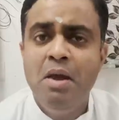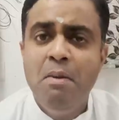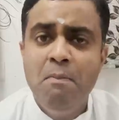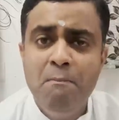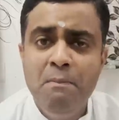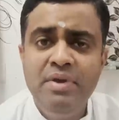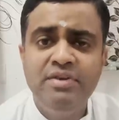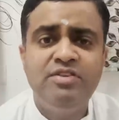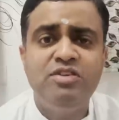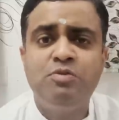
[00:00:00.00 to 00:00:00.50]

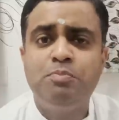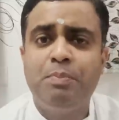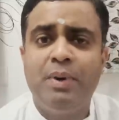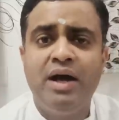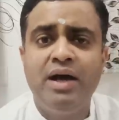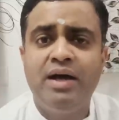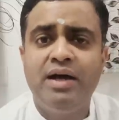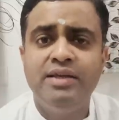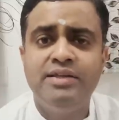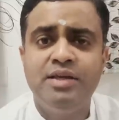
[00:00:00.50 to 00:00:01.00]
Mrs.
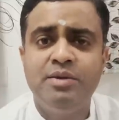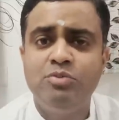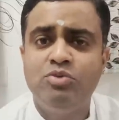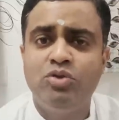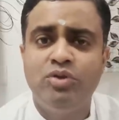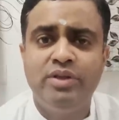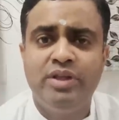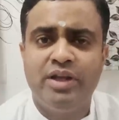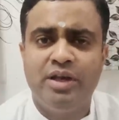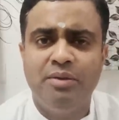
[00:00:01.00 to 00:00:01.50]
Pankajam
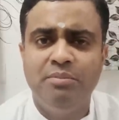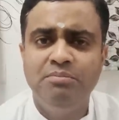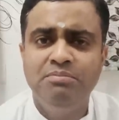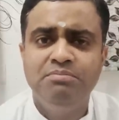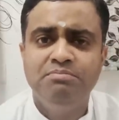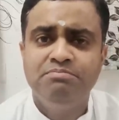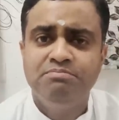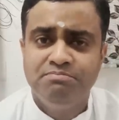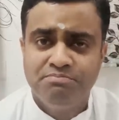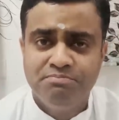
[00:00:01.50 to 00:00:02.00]
Sundaram,
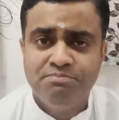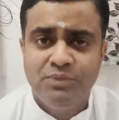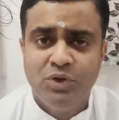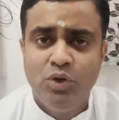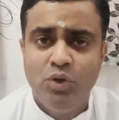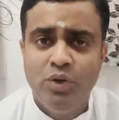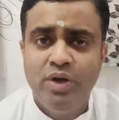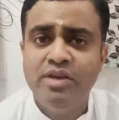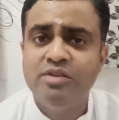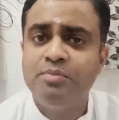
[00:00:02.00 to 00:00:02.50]
you
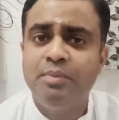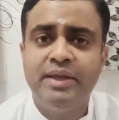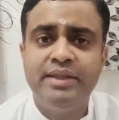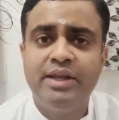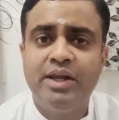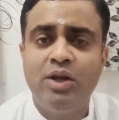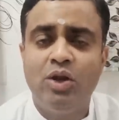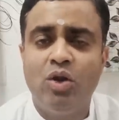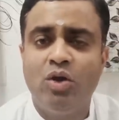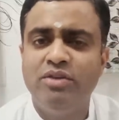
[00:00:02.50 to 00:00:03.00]
know, his
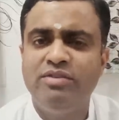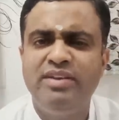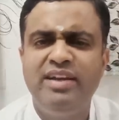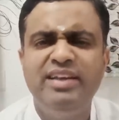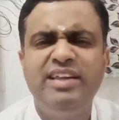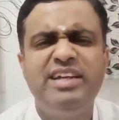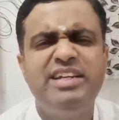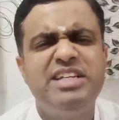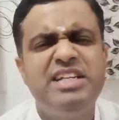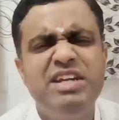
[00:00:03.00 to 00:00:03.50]
mother-in-law said
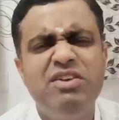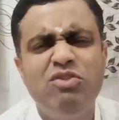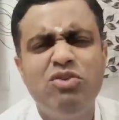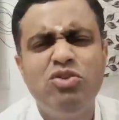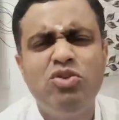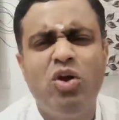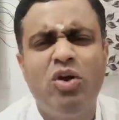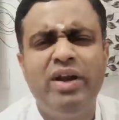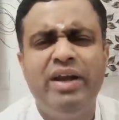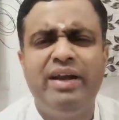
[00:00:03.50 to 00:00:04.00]
that she was
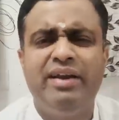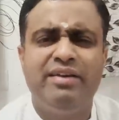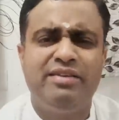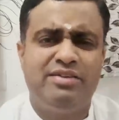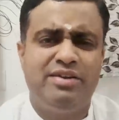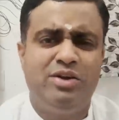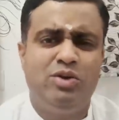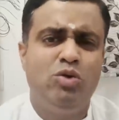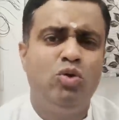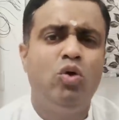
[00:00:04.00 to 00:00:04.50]
not
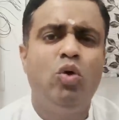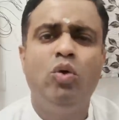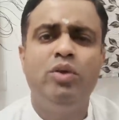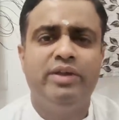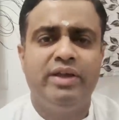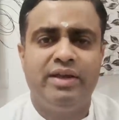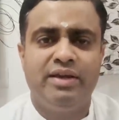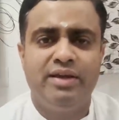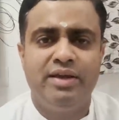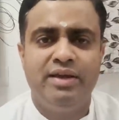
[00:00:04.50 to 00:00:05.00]
interested to go
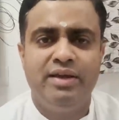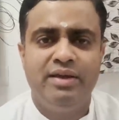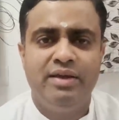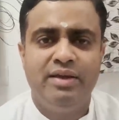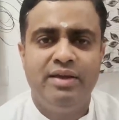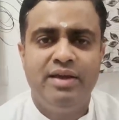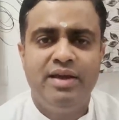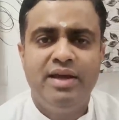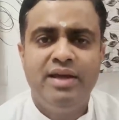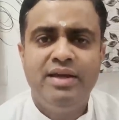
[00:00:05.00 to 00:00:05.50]
there.
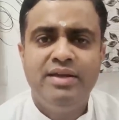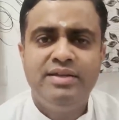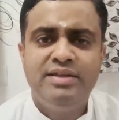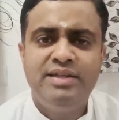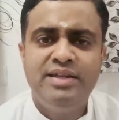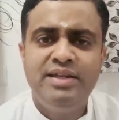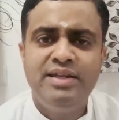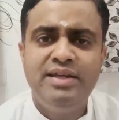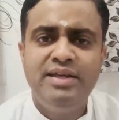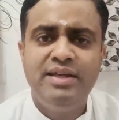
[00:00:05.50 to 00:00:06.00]

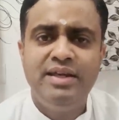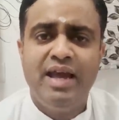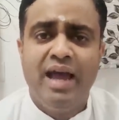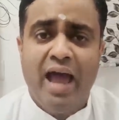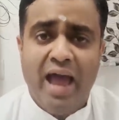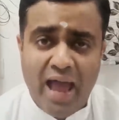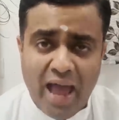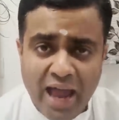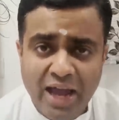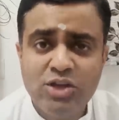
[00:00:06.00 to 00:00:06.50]
She
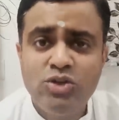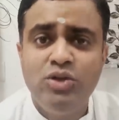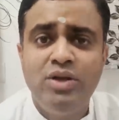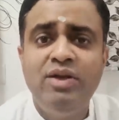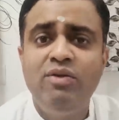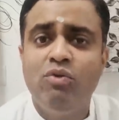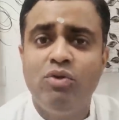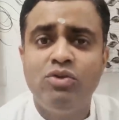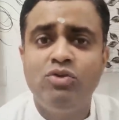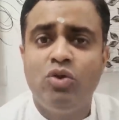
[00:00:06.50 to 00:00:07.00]
actually
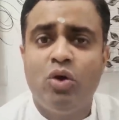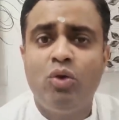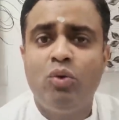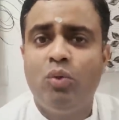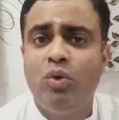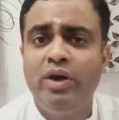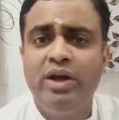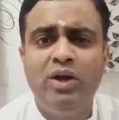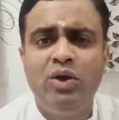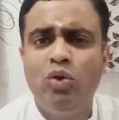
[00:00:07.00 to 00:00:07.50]
was not
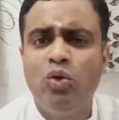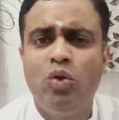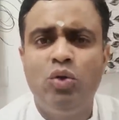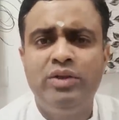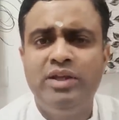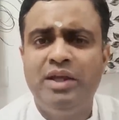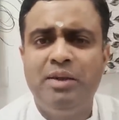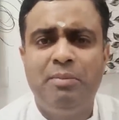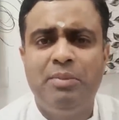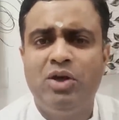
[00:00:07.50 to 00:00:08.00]
wanting to go
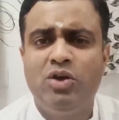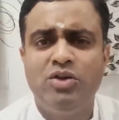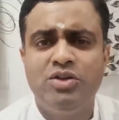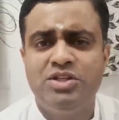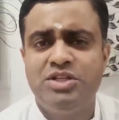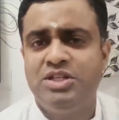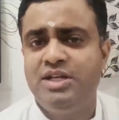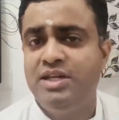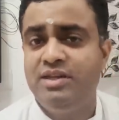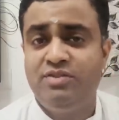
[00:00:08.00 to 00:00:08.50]
there because
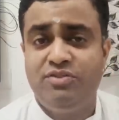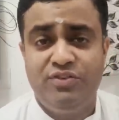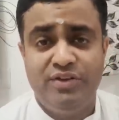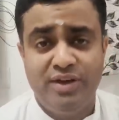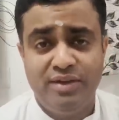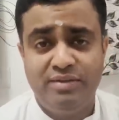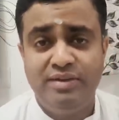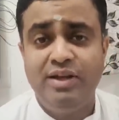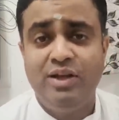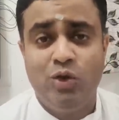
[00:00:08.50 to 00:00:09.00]
she is
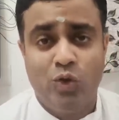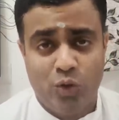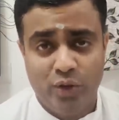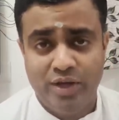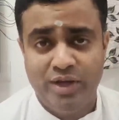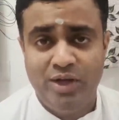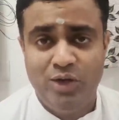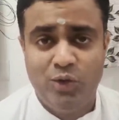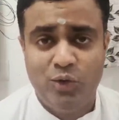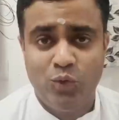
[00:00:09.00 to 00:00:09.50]
fiercely
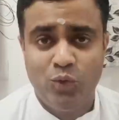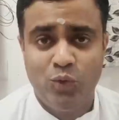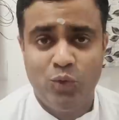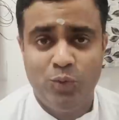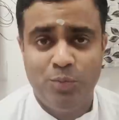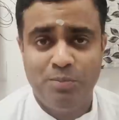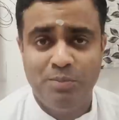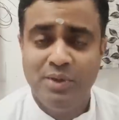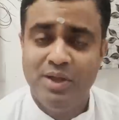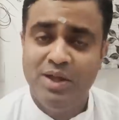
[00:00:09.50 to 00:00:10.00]
loyal to